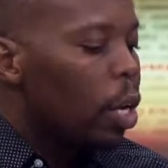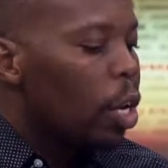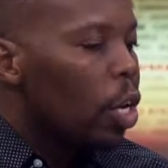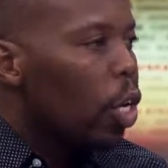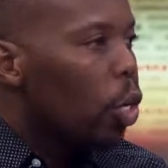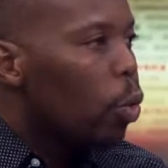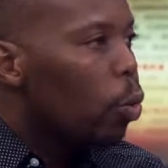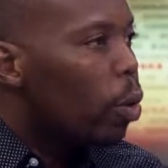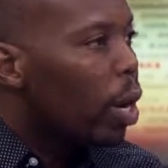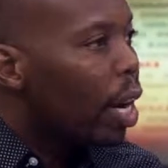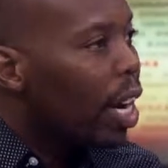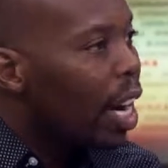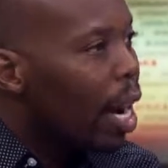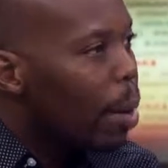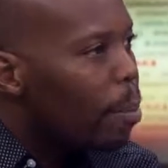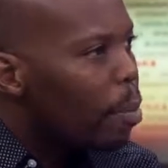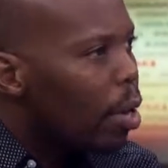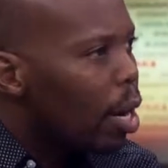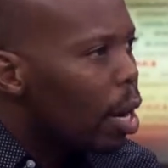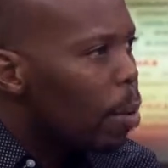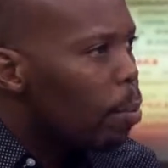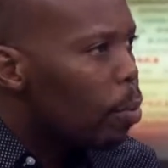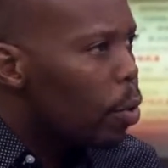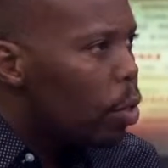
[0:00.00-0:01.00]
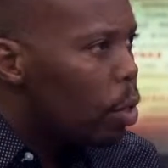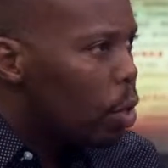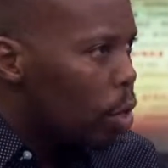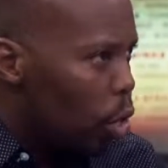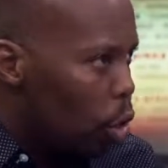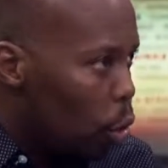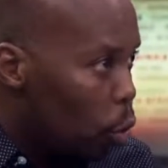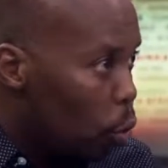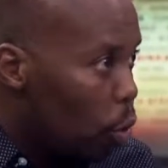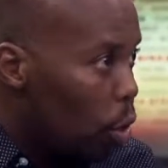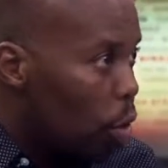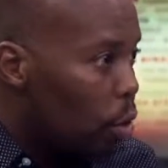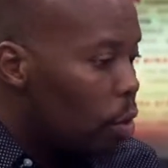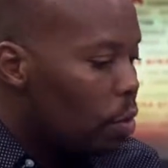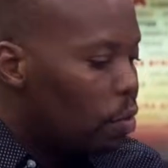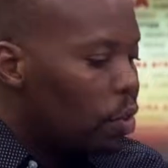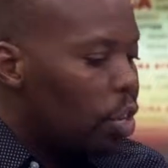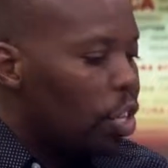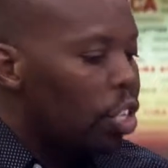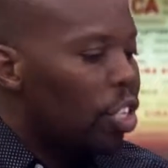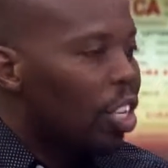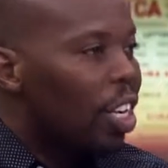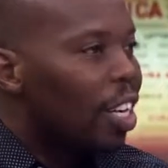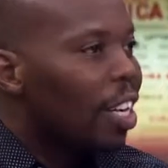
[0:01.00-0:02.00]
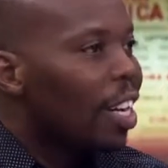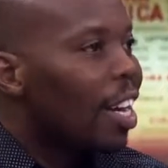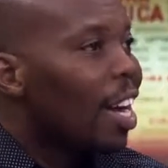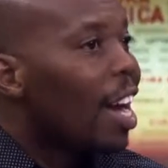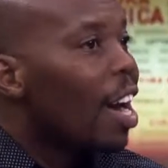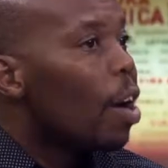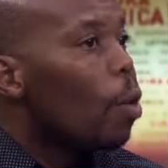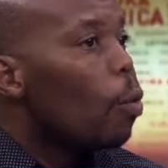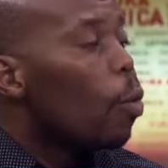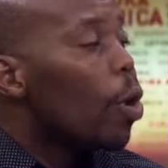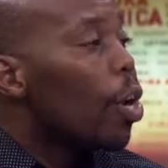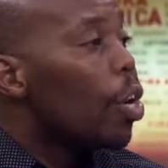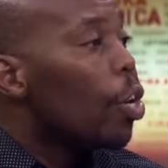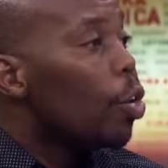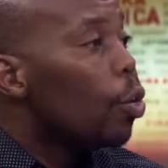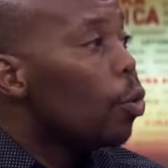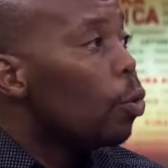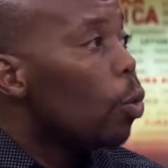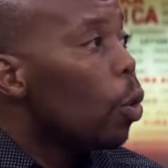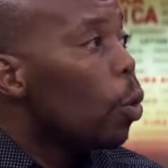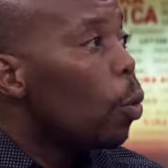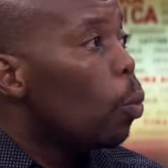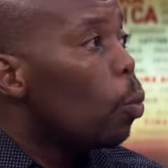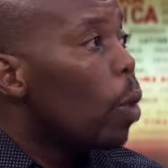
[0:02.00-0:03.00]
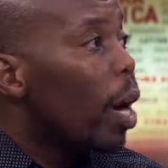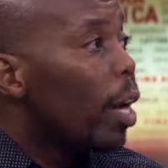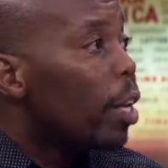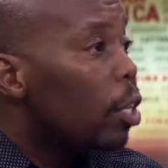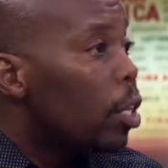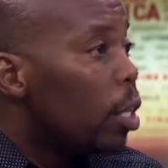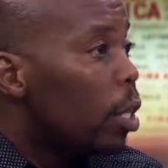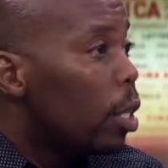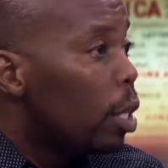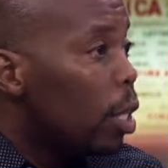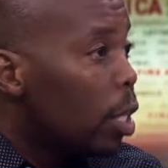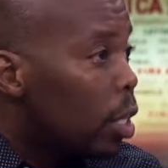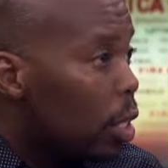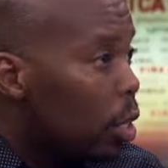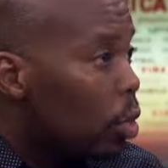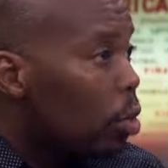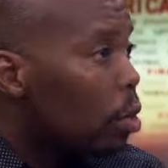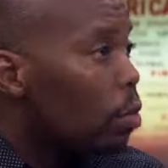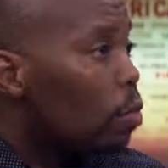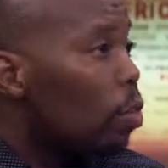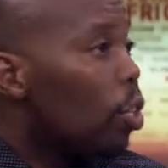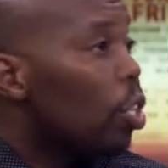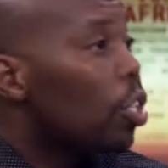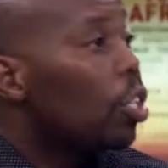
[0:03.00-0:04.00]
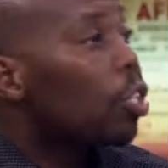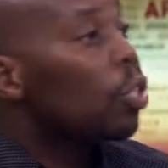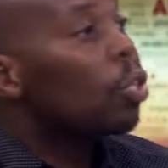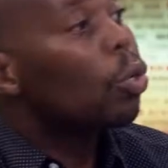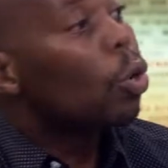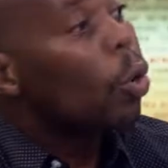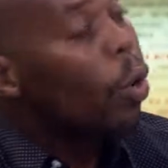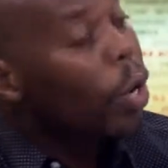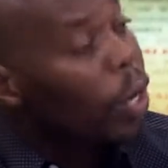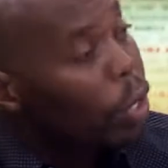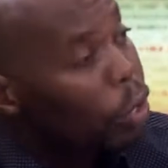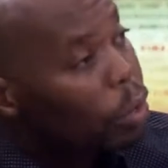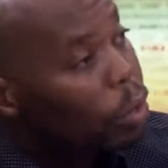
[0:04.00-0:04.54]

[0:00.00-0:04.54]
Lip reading: you are coming up with a new innovation, when you want this innovation to go into